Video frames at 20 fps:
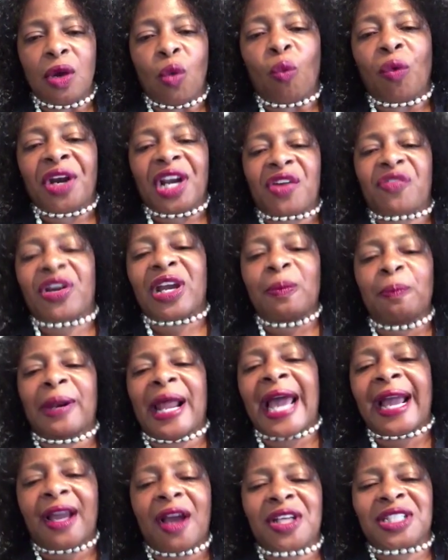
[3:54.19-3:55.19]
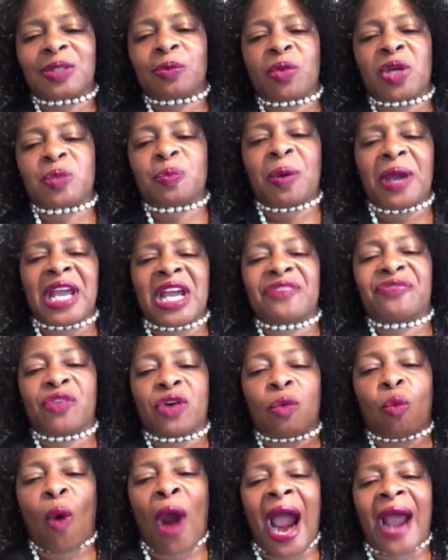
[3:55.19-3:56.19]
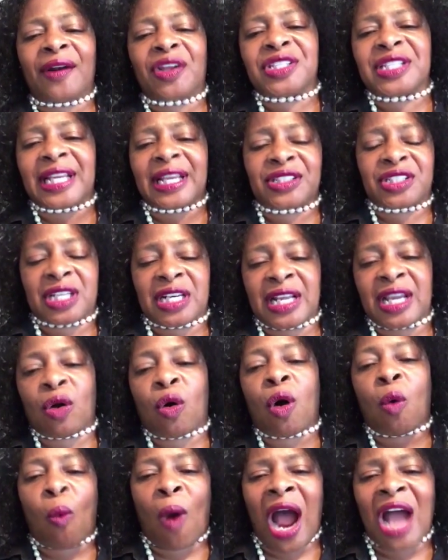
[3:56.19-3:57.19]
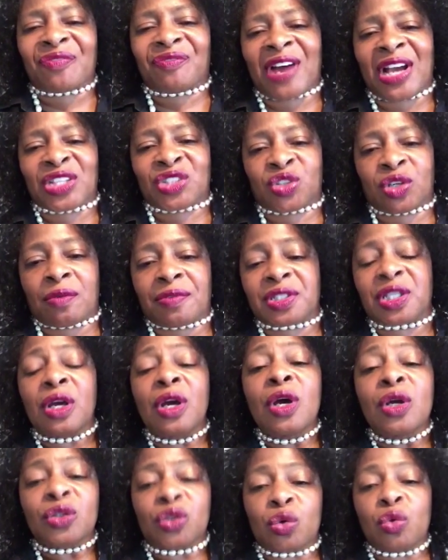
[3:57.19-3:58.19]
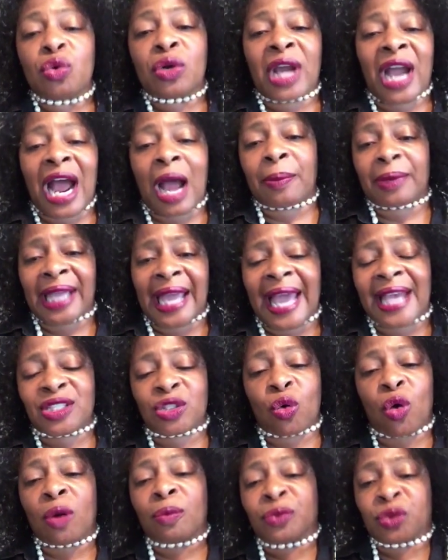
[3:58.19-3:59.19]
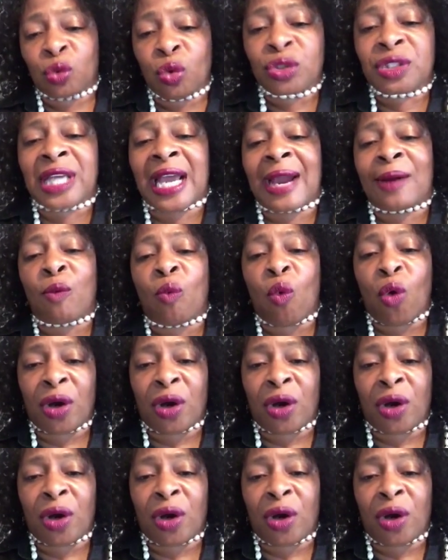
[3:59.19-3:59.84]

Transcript: whenever a black customer is paying for wireless internet or Wi-Fi service through COMCAST or through Time